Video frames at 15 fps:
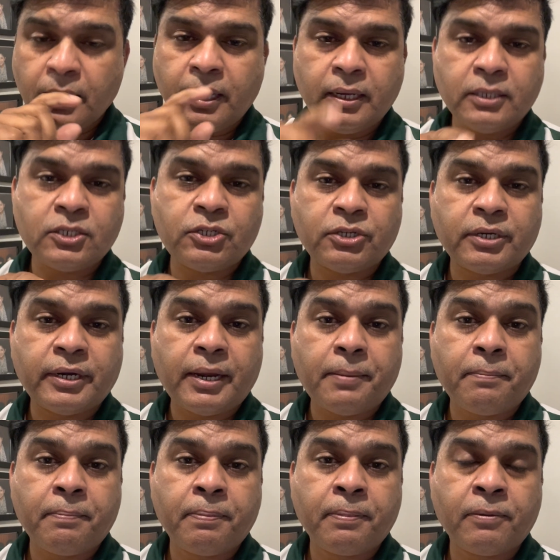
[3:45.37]

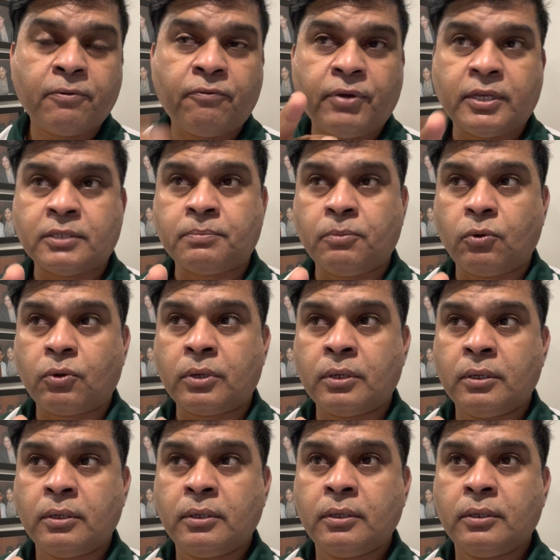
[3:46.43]
Instagram, Facebook,
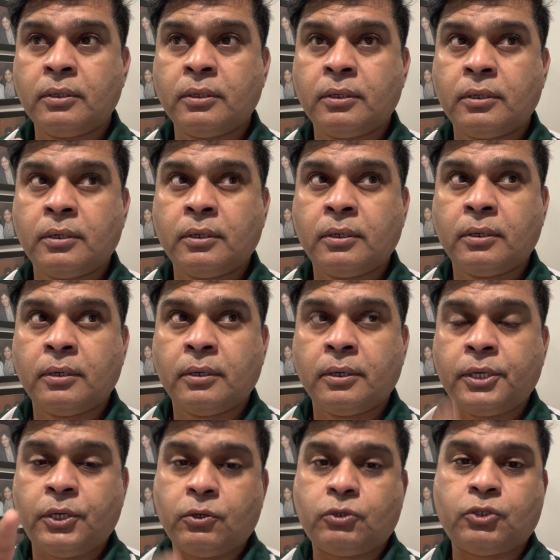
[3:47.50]

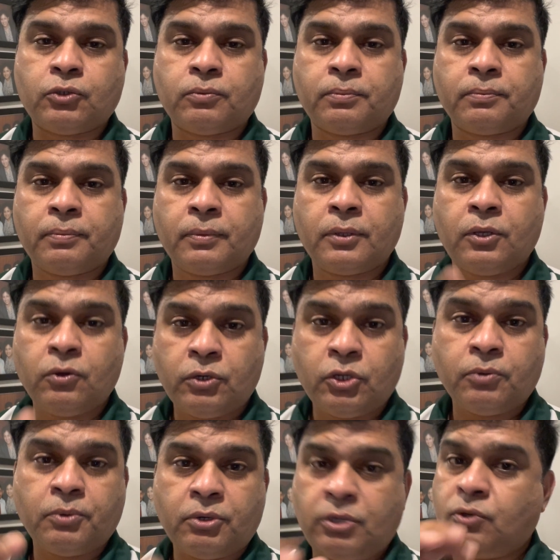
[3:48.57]
YouTube, you
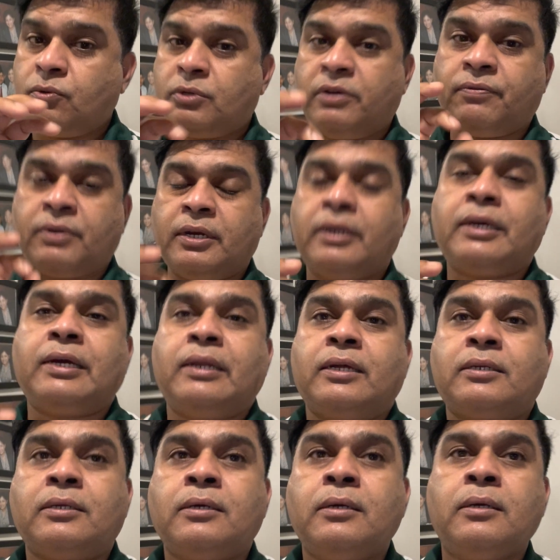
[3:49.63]
need to definitely
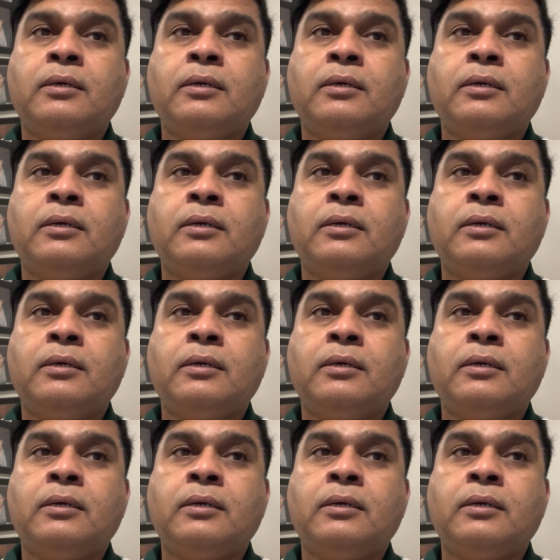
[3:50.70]
connect.